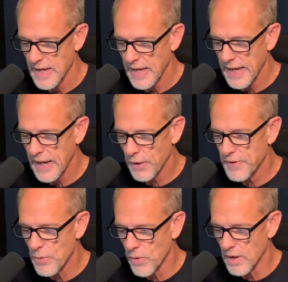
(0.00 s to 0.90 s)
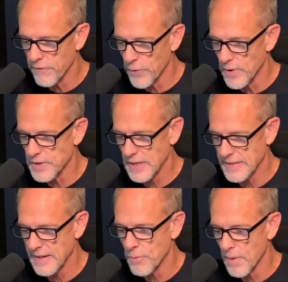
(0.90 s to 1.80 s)
A healthy workforce
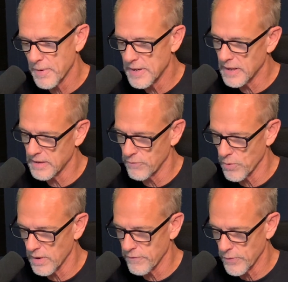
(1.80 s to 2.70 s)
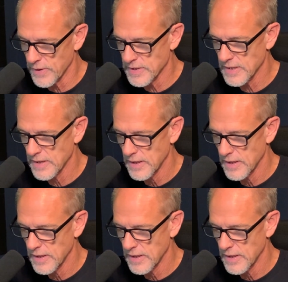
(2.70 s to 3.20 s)
is a more productive workforce.